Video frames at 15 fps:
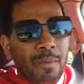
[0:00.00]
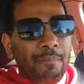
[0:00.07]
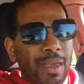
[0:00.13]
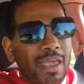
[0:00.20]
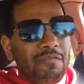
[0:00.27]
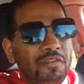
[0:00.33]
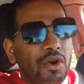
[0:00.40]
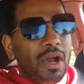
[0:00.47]

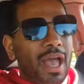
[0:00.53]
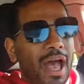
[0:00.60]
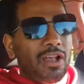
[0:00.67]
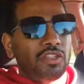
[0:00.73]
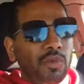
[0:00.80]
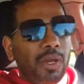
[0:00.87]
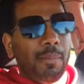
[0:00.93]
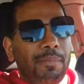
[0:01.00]
pay for a
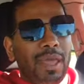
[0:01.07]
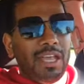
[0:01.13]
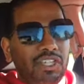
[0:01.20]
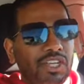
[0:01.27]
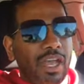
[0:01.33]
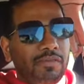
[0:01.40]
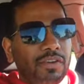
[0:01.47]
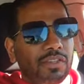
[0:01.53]
house with a
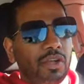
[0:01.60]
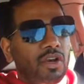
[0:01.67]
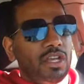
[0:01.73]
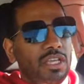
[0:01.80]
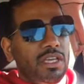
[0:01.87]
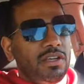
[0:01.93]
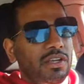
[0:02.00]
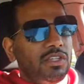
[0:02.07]
paycheck for 30
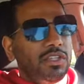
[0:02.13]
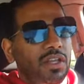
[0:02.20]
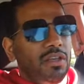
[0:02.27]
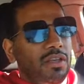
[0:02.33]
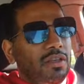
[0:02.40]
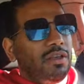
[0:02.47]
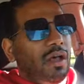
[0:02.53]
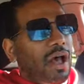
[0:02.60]
years,
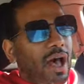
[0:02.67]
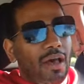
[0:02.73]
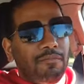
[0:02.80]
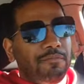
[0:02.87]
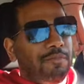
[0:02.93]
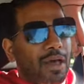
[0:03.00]
I've,